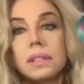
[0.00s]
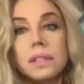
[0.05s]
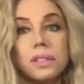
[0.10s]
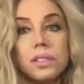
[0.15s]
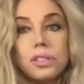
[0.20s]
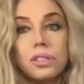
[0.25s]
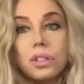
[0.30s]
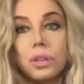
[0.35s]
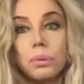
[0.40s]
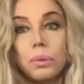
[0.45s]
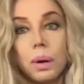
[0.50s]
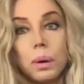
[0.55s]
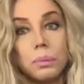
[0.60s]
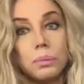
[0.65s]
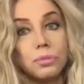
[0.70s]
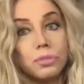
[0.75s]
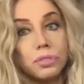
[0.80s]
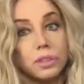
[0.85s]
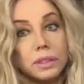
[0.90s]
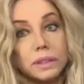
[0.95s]
So
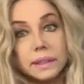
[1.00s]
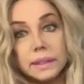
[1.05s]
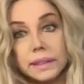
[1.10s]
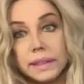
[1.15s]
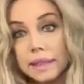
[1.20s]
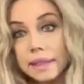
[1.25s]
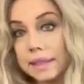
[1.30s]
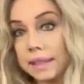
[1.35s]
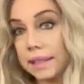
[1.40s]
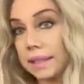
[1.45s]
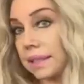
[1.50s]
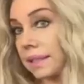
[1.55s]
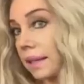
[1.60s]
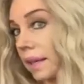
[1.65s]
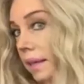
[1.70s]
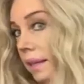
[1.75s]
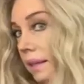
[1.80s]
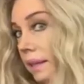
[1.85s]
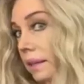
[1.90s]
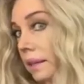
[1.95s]
I'm really
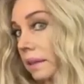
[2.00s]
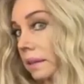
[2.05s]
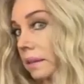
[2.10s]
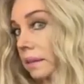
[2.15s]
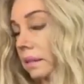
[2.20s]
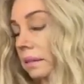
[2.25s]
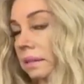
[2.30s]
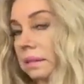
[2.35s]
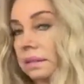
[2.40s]
excited.